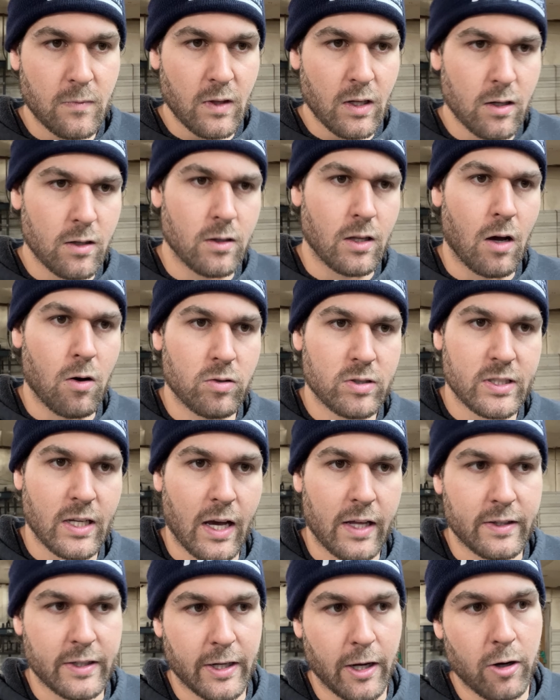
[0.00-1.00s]

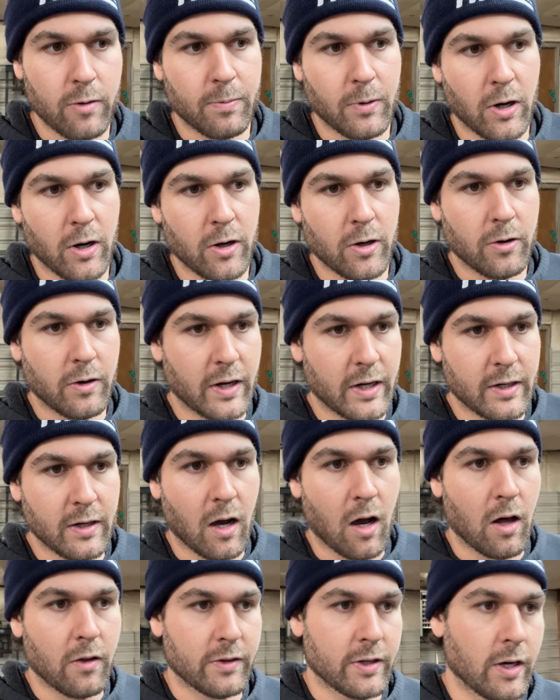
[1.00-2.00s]
alongside the GoPro and
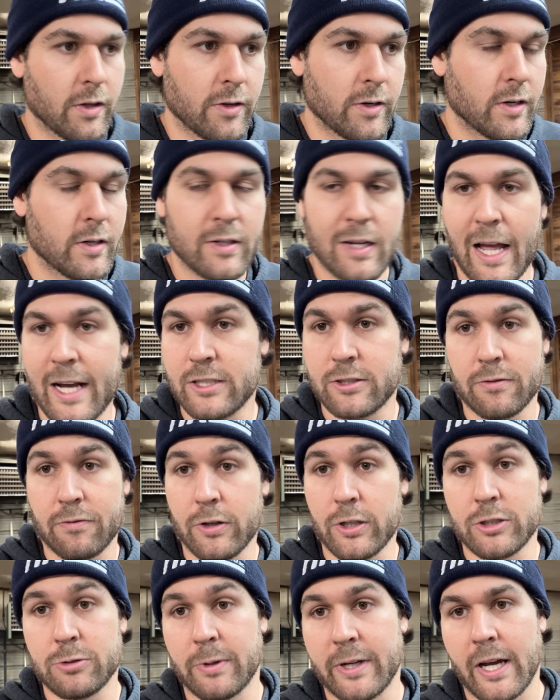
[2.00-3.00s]
all the other extra
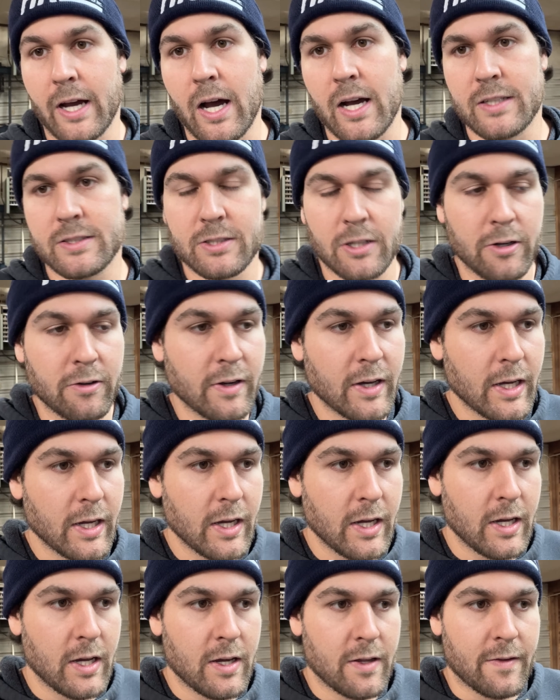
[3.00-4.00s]
footage we got. So
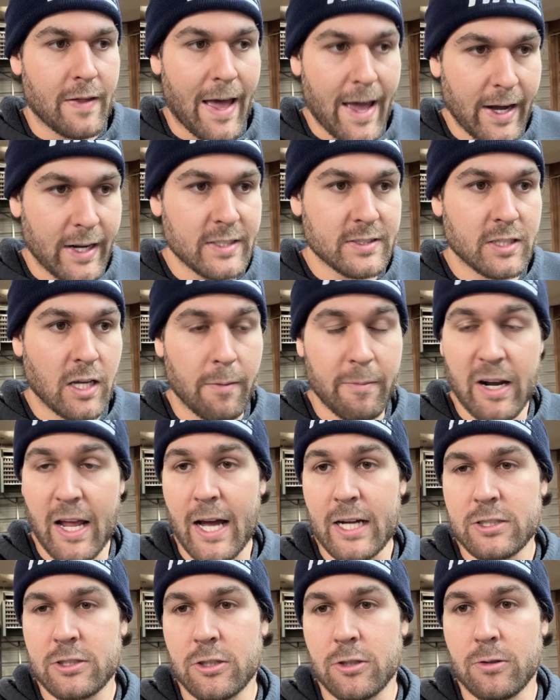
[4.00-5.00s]
that is coming
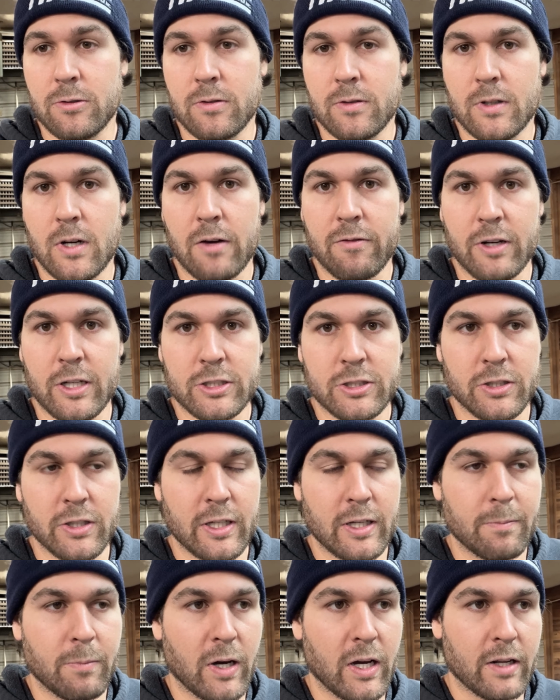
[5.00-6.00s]
at you
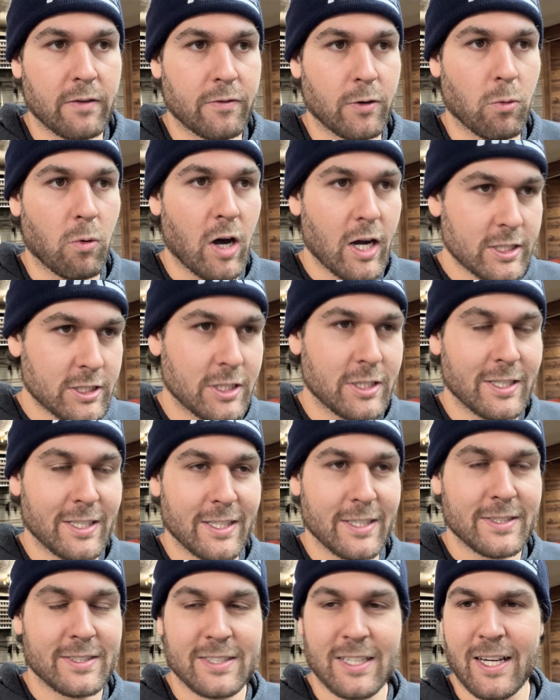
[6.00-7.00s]
eventually. But if you're watching
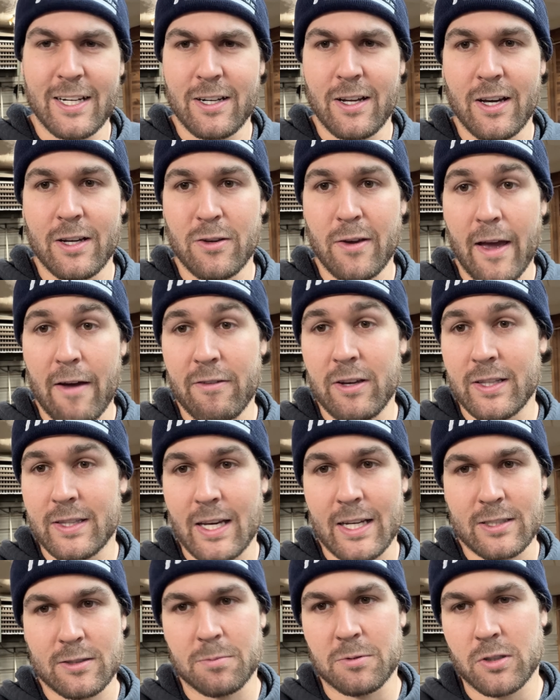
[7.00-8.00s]
this and you haven't hit
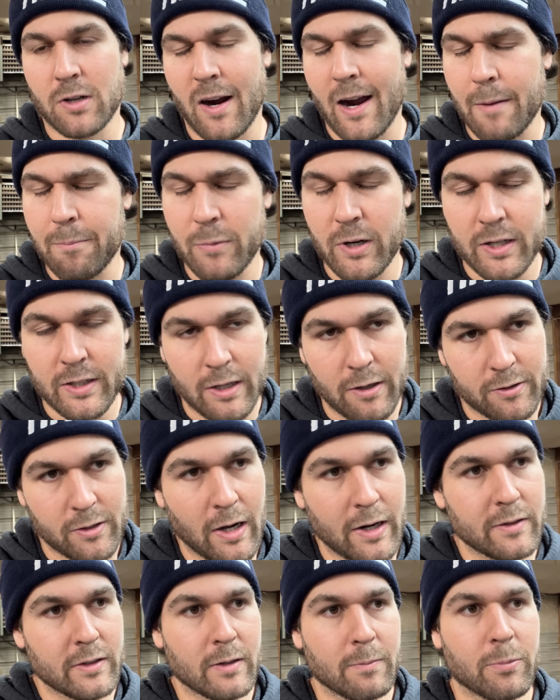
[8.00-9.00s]
that subscribe button, I'd
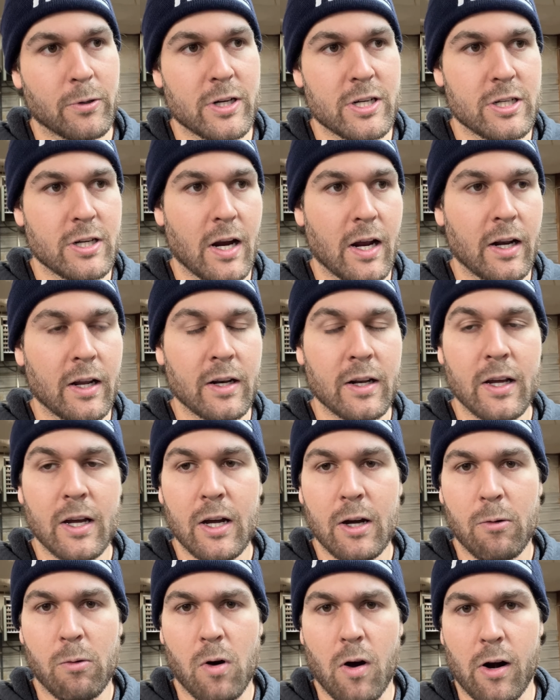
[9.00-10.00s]
greatly appreciate it.
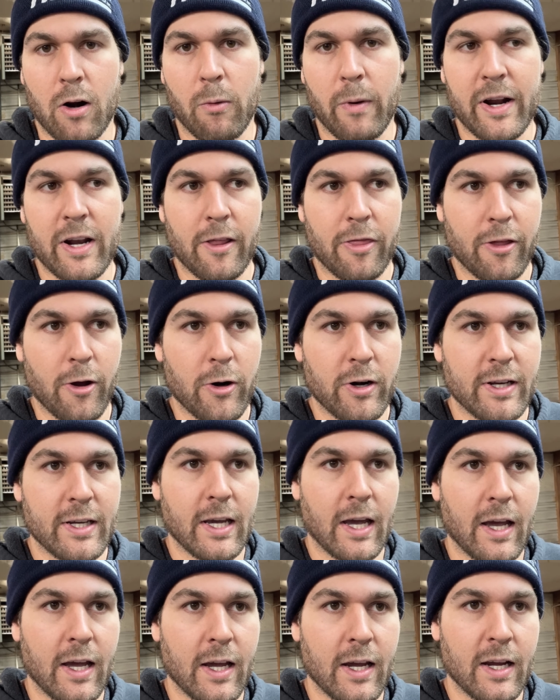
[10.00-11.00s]
We're on our way to
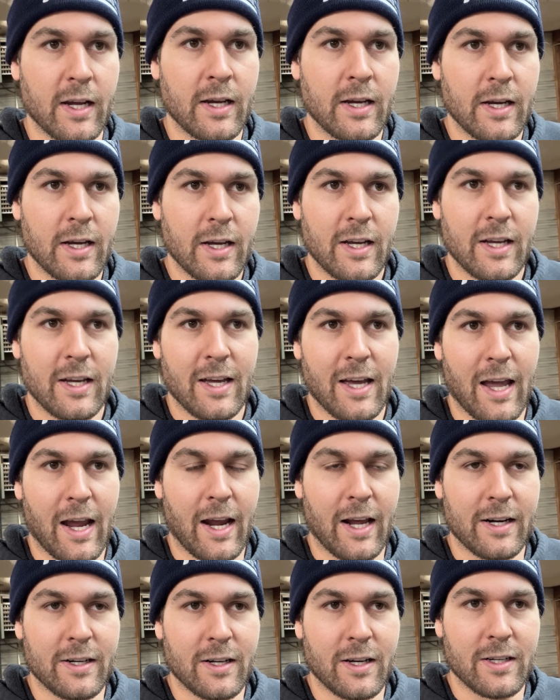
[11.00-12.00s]
30K
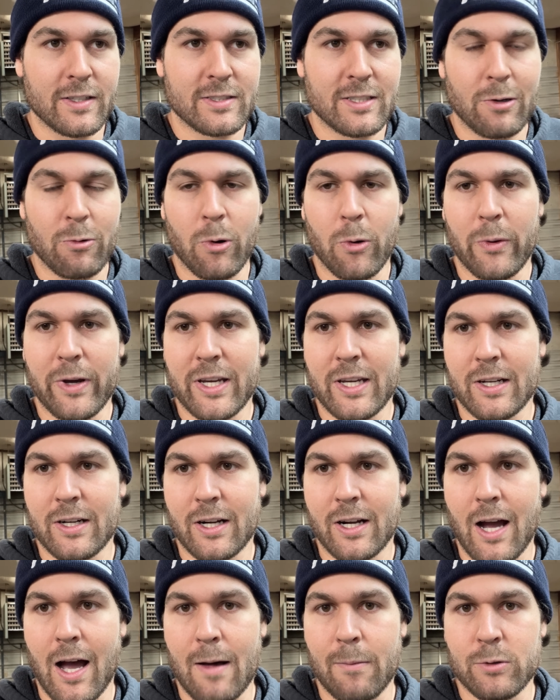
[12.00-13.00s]
and see what we can
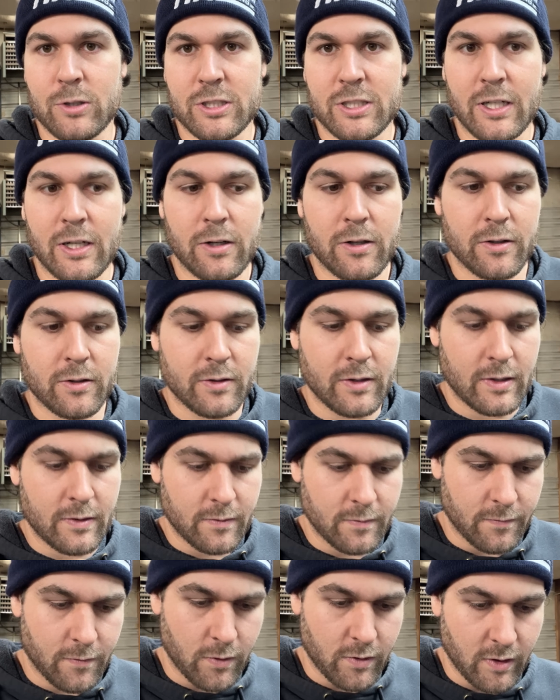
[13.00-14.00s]
accomplish here
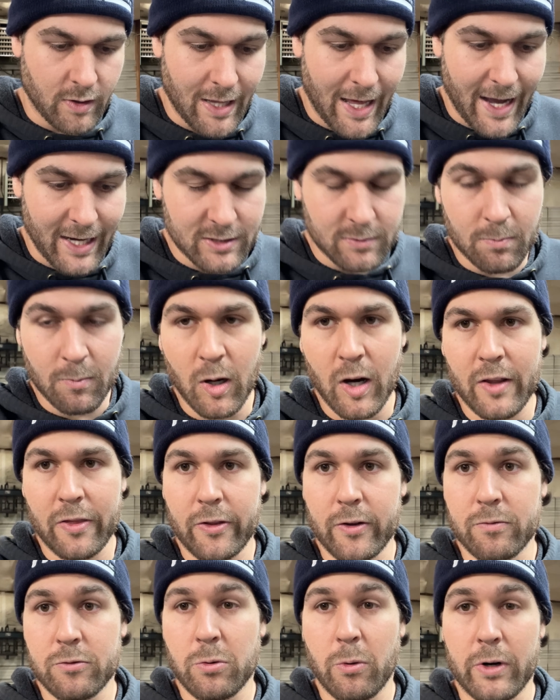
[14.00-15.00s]
for the last month
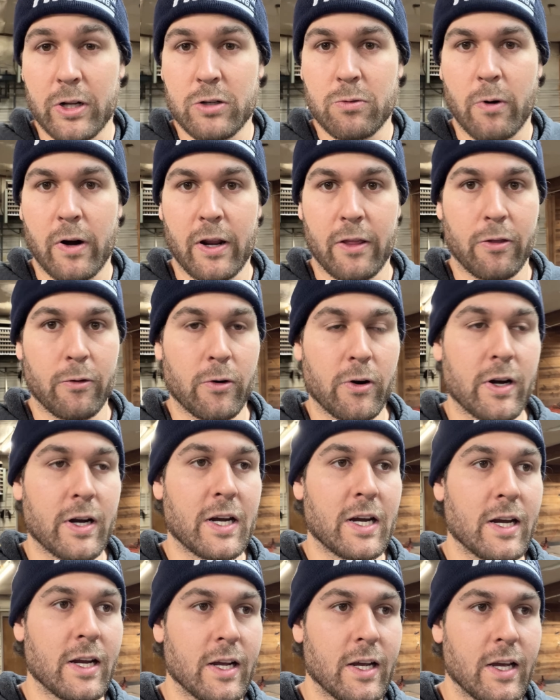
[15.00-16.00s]
of
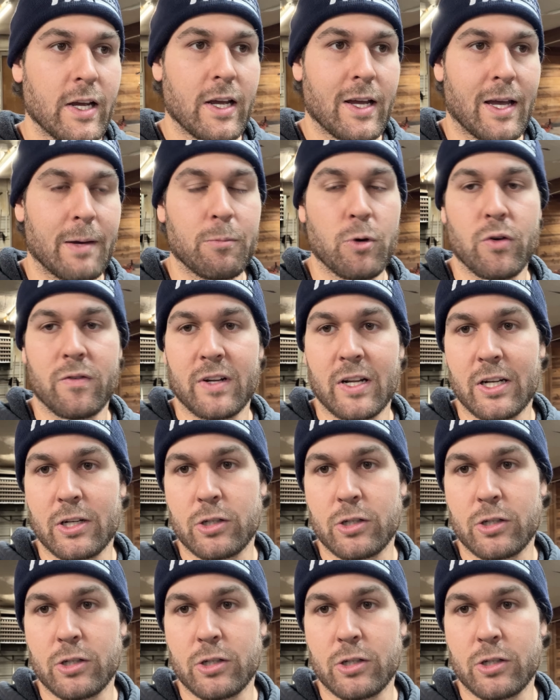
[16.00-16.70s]
2023 and moving into